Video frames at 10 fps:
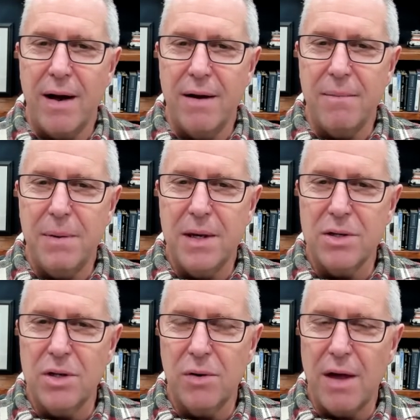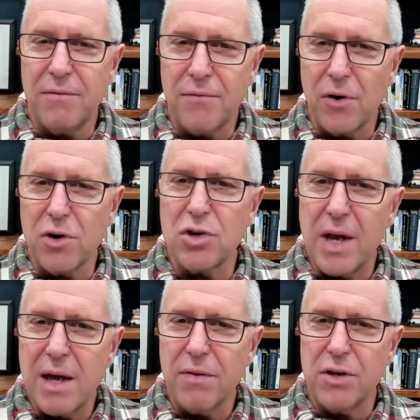Because that first
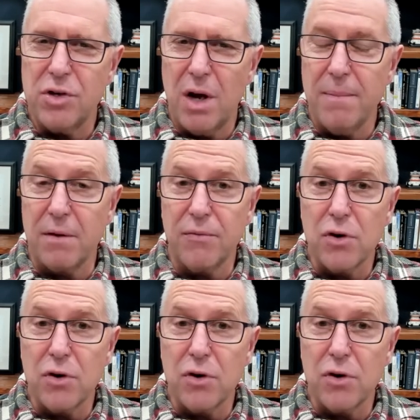day on the job, that first